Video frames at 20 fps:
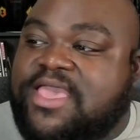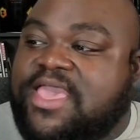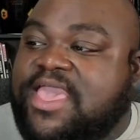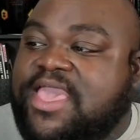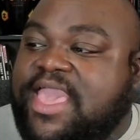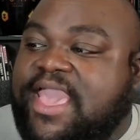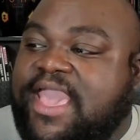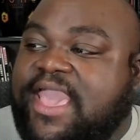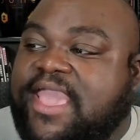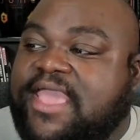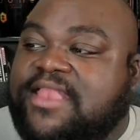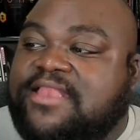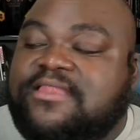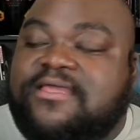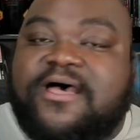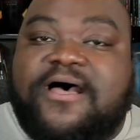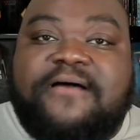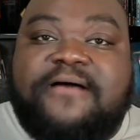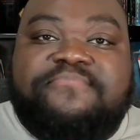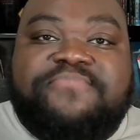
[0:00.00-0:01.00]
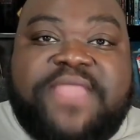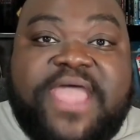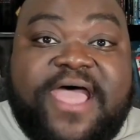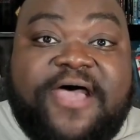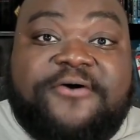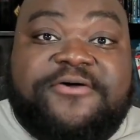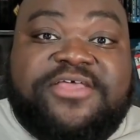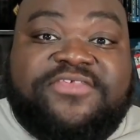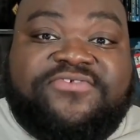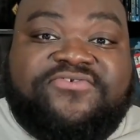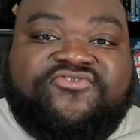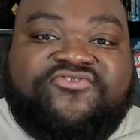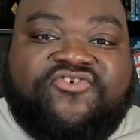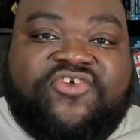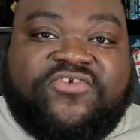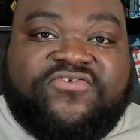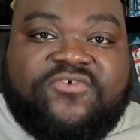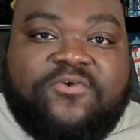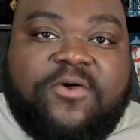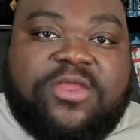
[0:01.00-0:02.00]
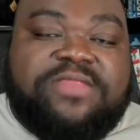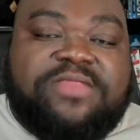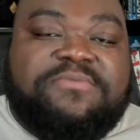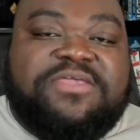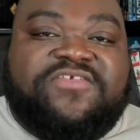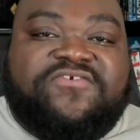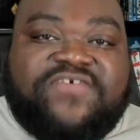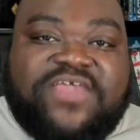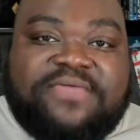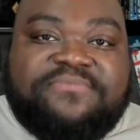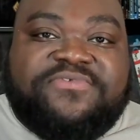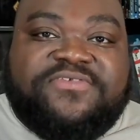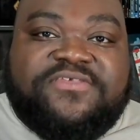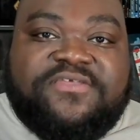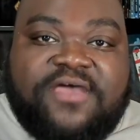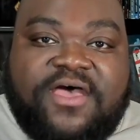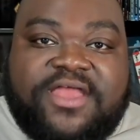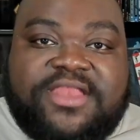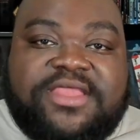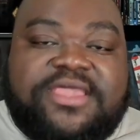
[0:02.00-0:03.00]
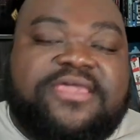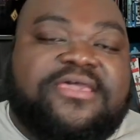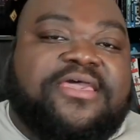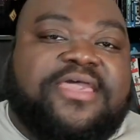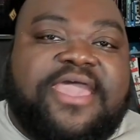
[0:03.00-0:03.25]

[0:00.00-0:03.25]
And now it's just going to be James Gunn